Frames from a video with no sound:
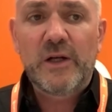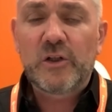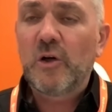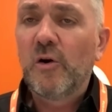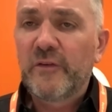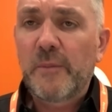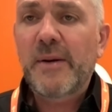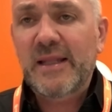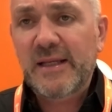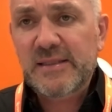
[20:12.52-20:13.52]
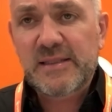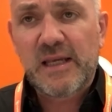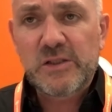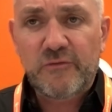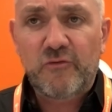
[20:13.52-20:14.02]
got over the panic
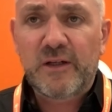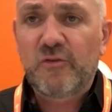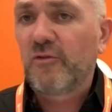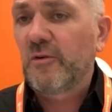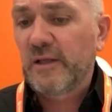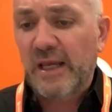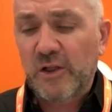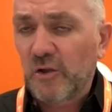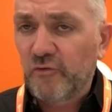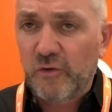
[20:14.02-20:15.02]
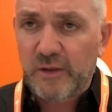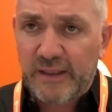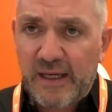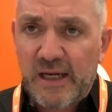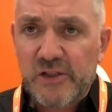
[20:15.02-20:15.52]
stage of getting control of
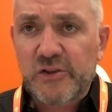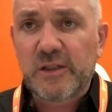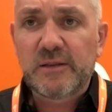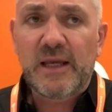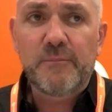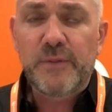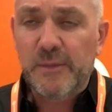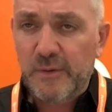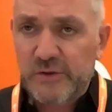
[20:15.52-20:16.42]
cash and getting people